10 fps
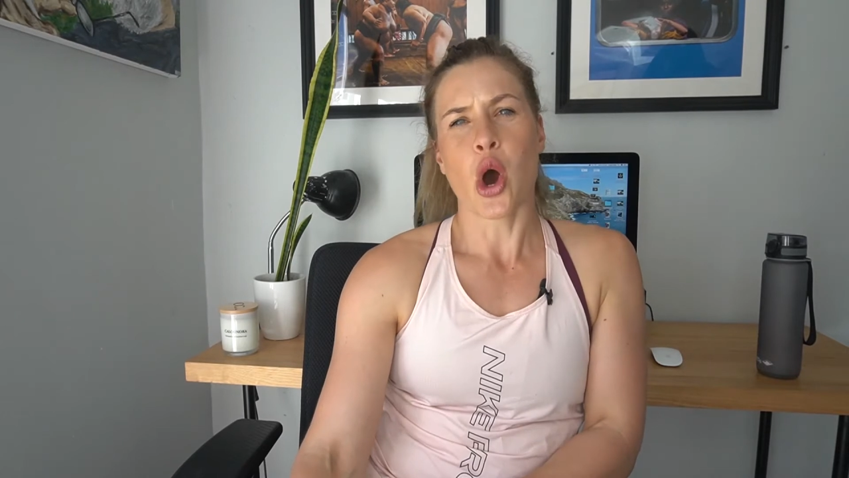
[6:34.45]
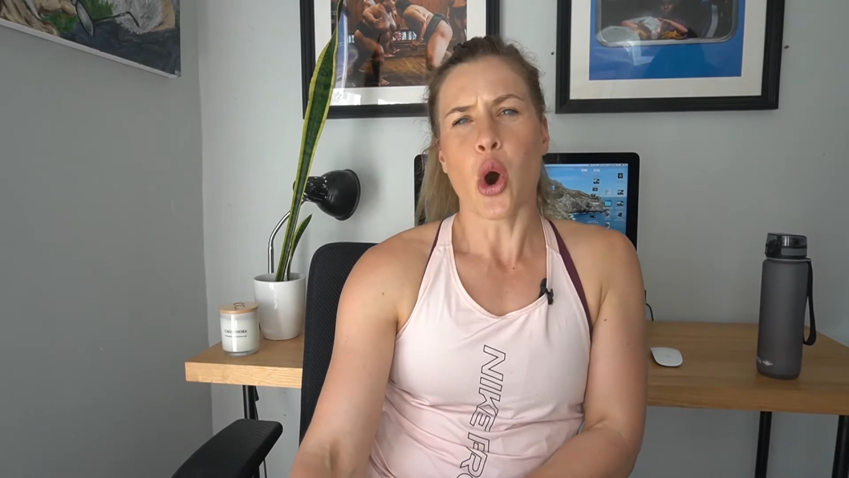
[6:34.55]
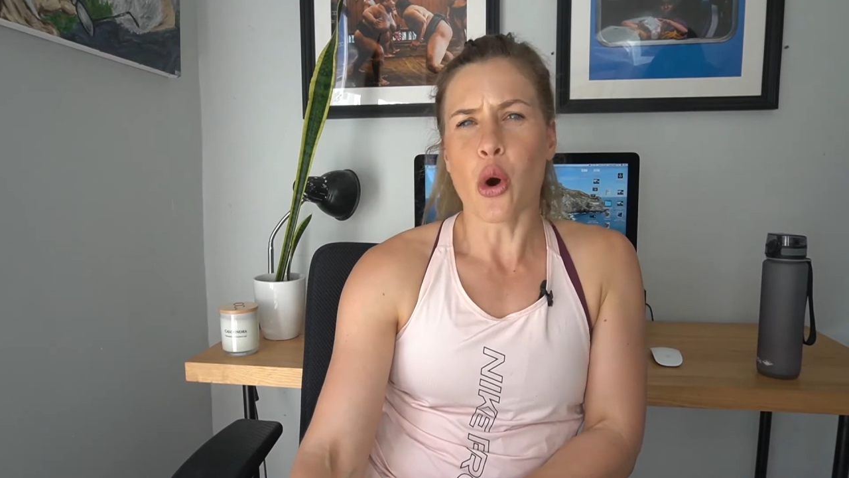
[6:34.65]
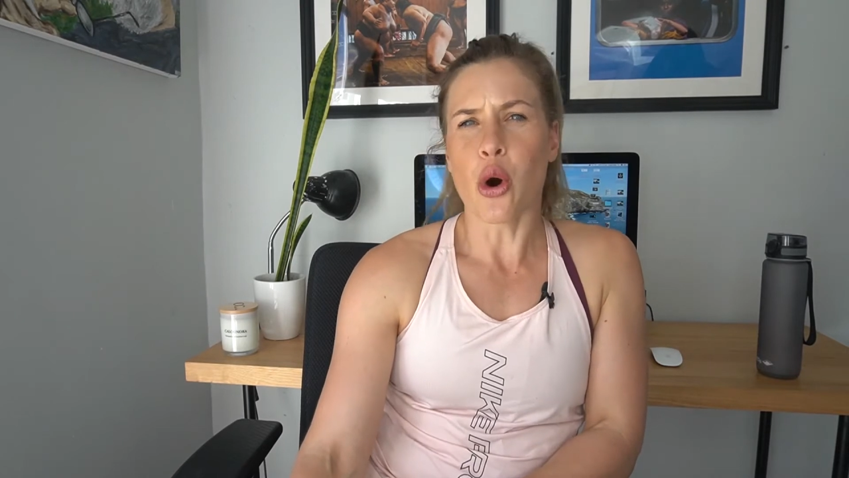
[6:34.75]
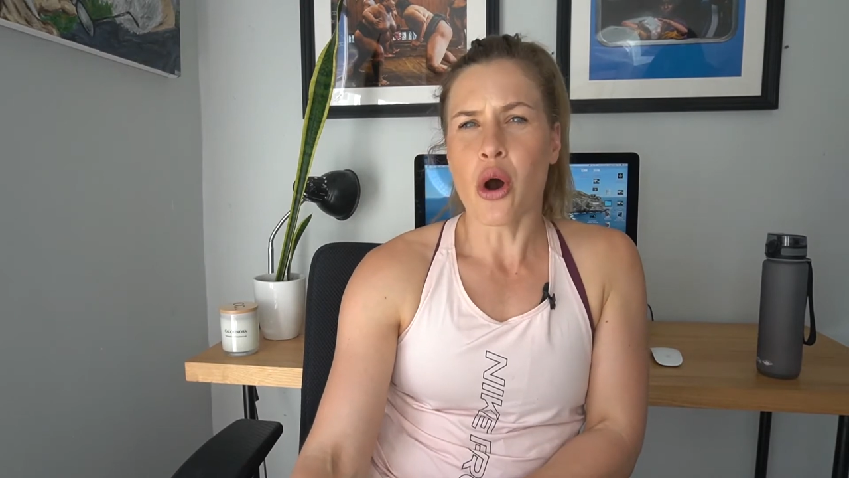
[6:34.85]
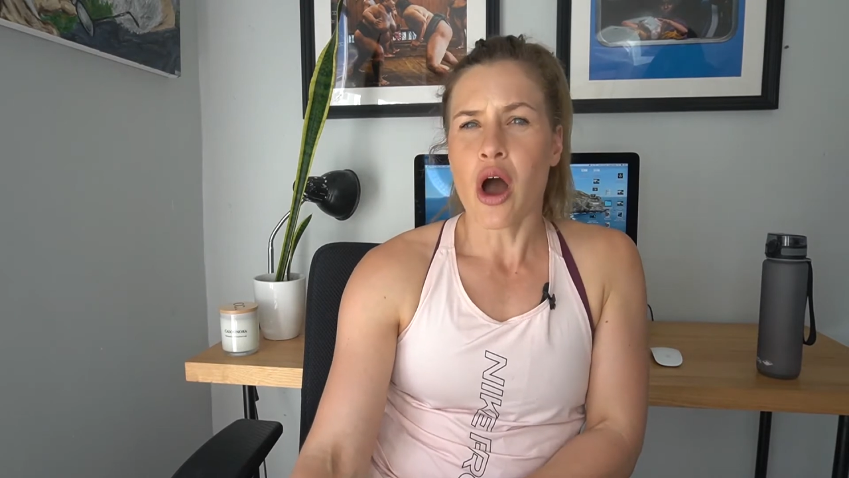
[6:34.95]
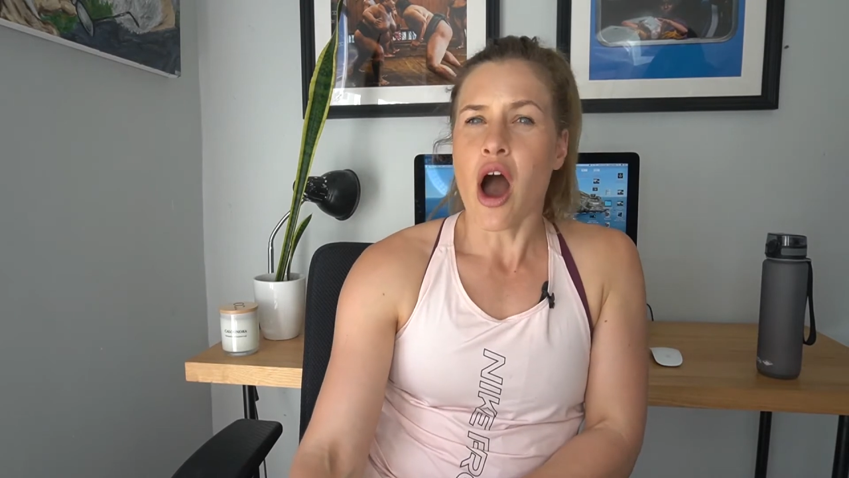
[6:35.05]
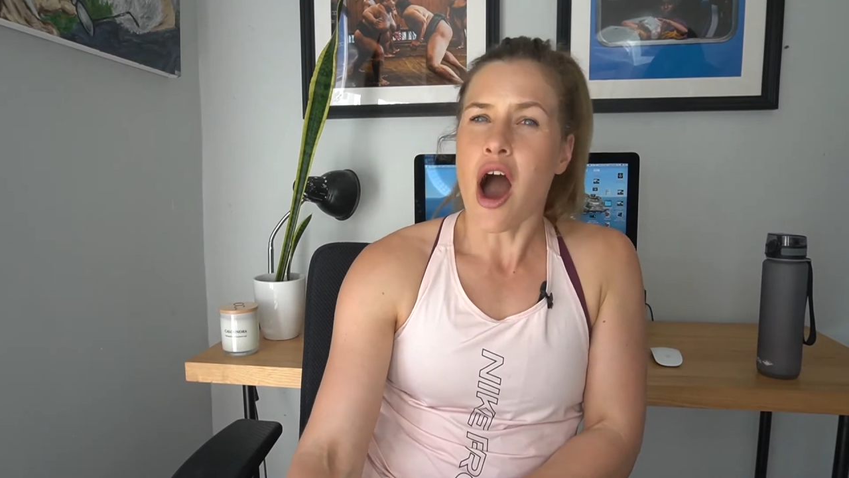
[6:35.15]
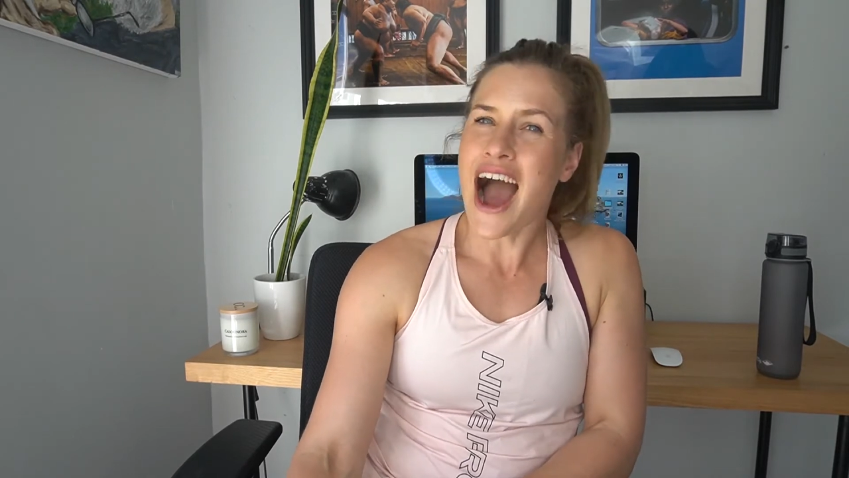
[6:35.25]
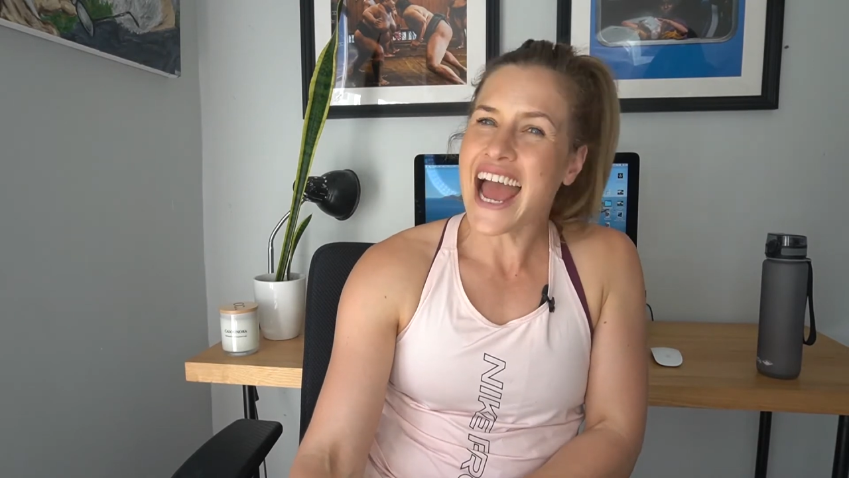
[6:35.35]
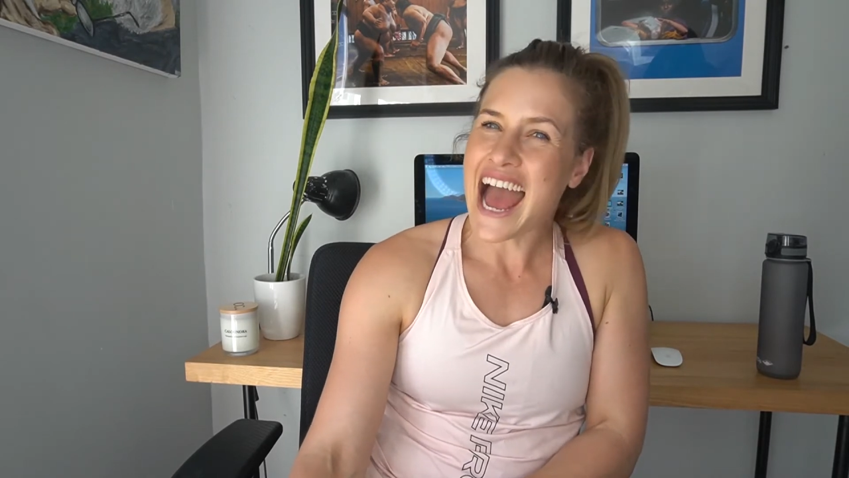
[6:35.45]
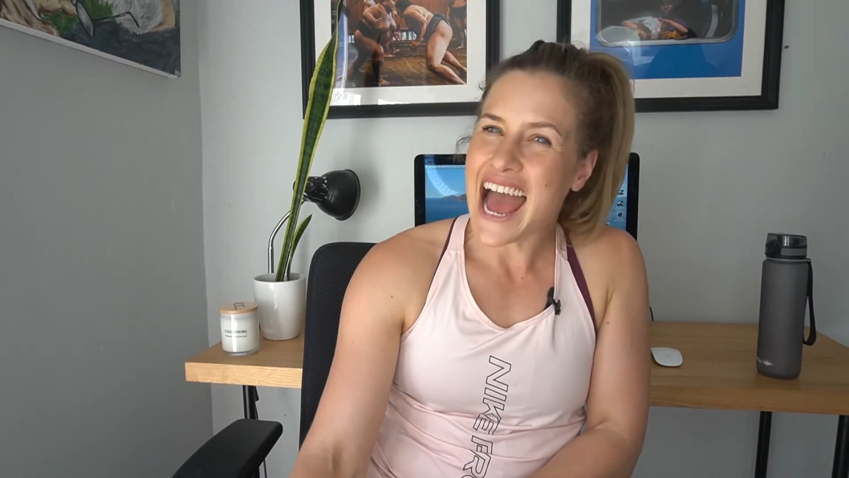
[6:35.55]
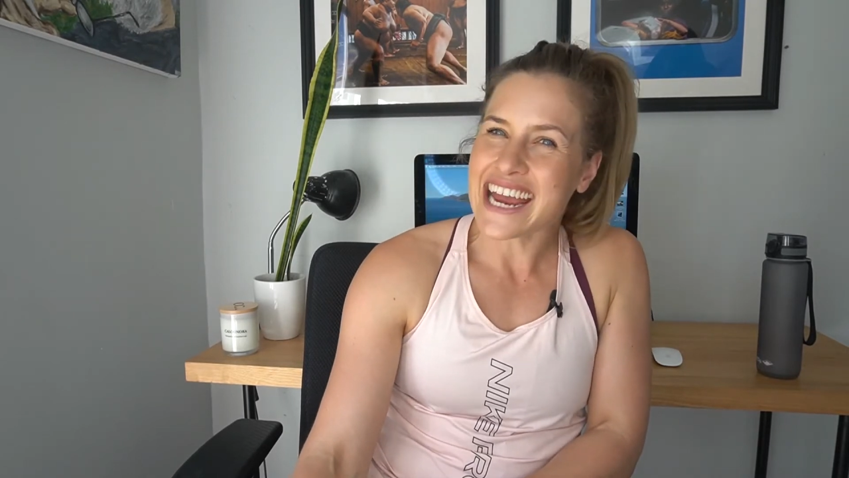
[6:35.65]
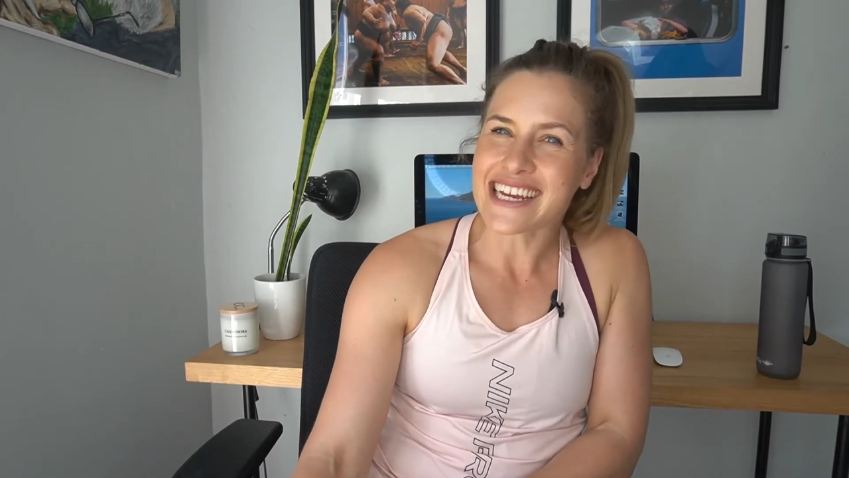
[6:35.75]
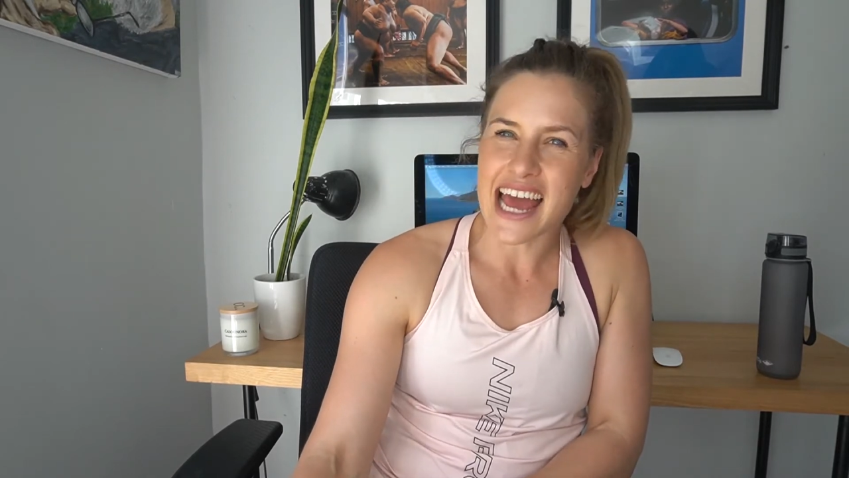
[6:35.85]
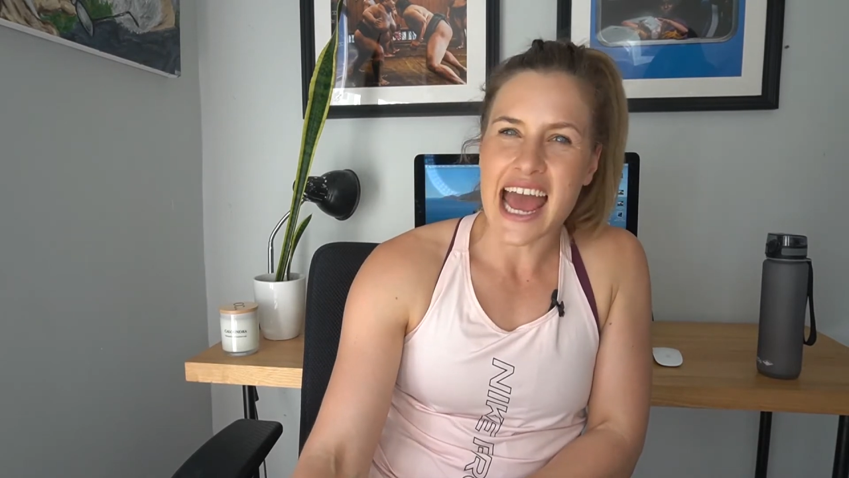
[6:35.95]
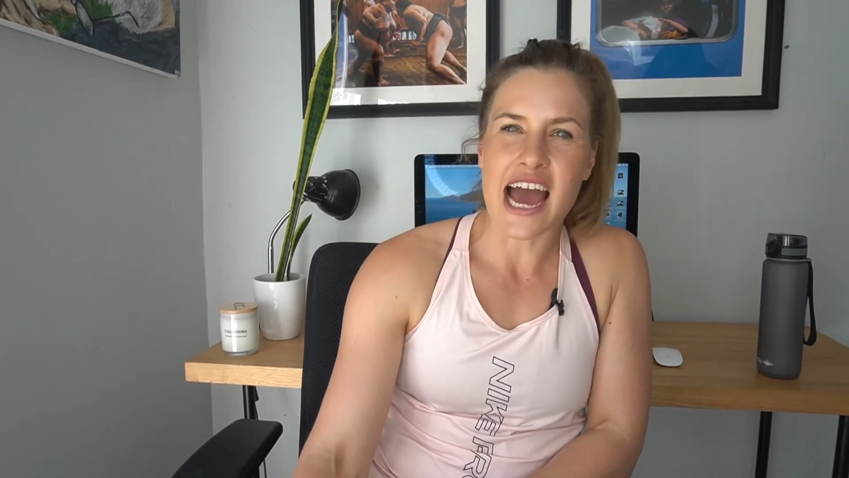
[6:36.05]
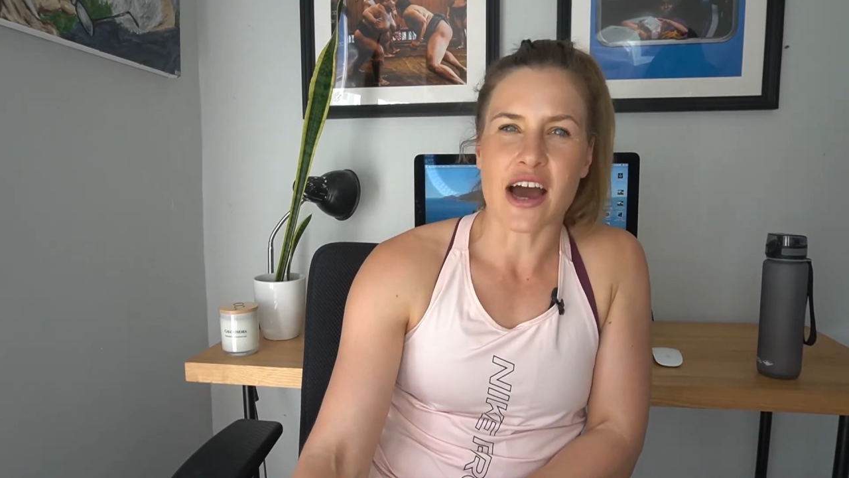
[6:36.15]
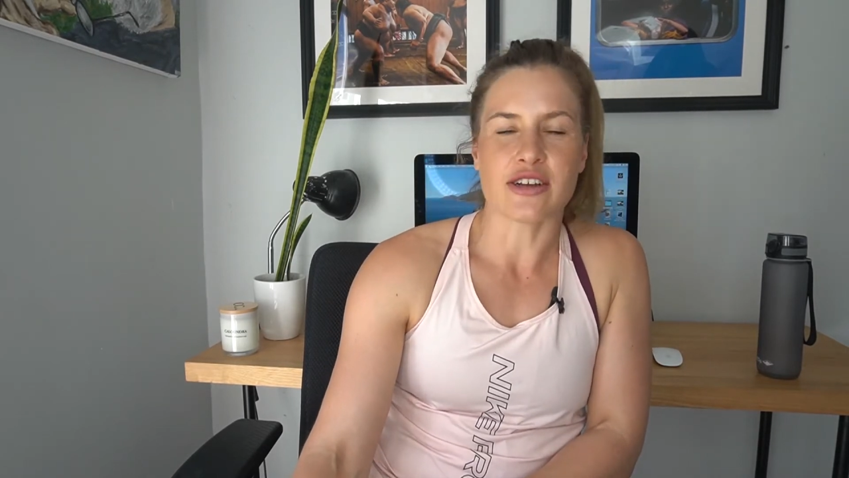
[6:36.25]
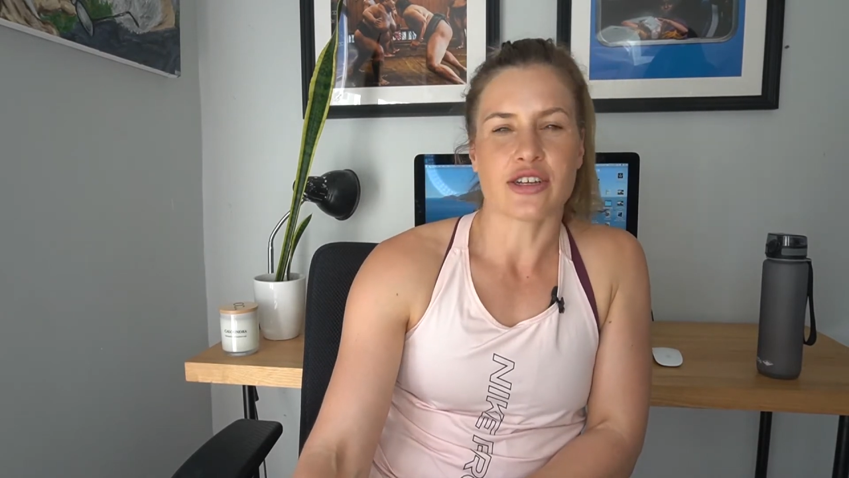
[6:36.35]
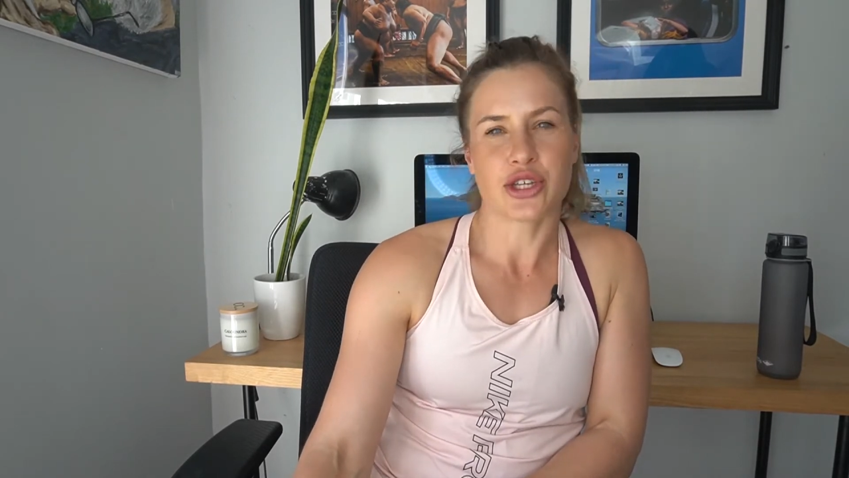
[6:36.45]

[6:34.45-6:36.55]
or I ate out